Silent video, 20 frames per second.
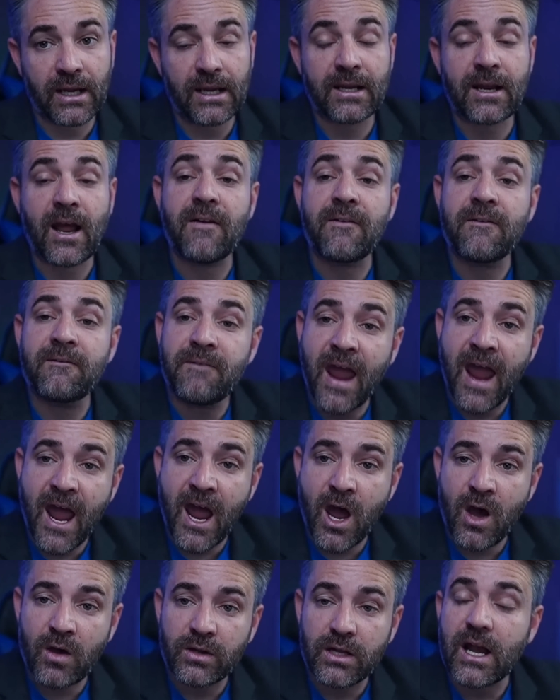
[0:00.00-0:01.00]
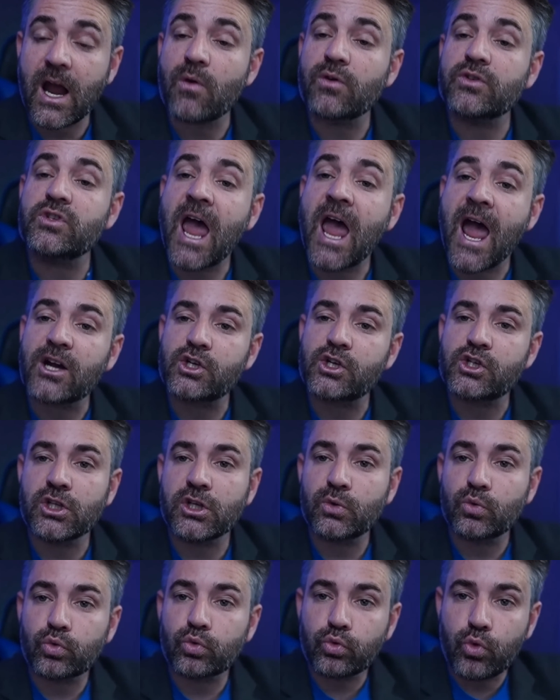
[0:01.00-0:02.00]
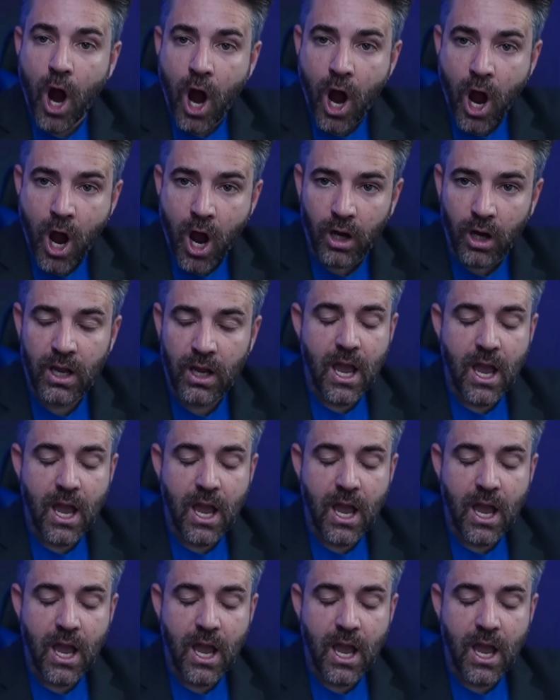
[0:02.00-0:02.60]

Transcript: and I found that I was actually wrong.